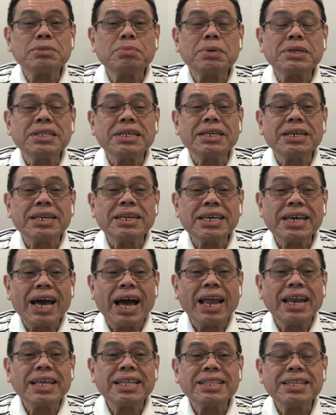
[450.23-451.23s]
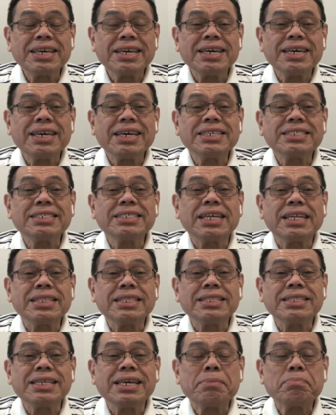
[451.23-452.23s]
but the reality is
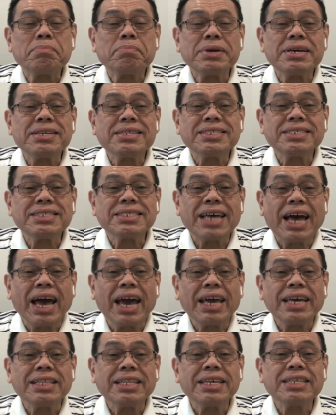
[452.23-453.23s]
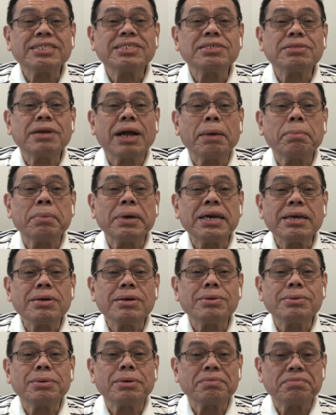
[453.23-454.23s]
that deep inside it's robbing
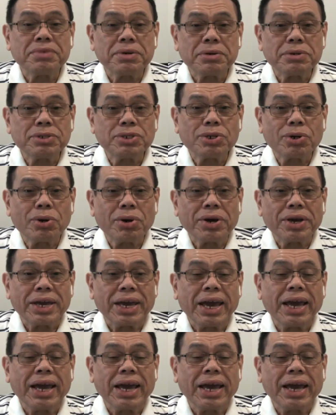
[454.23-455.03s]
you of your joy.